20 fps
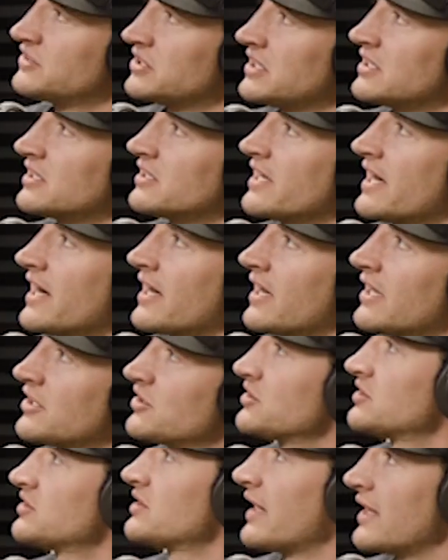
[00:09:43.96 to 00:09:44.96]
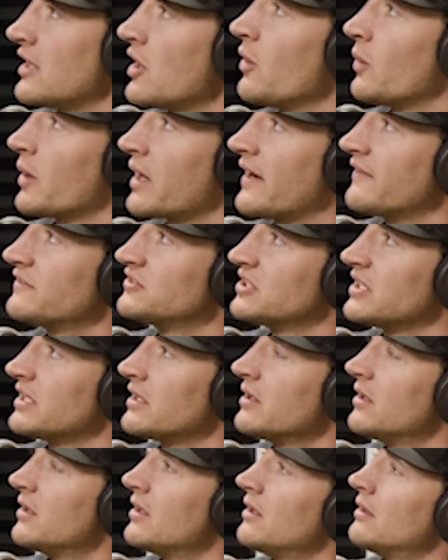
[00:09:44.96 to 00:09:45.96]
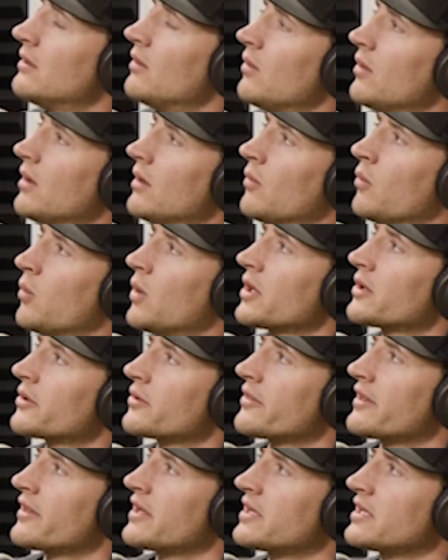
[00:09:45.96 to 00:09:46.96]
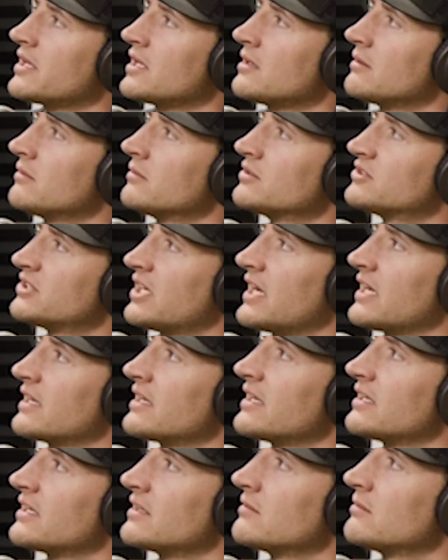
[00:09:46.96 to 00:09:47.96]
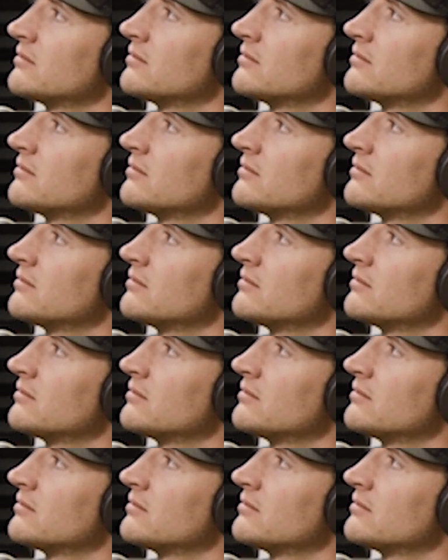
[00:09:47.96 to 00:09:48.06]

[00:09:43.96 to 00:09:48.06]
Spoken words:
seen the data. I know what I've seen. What are they saying that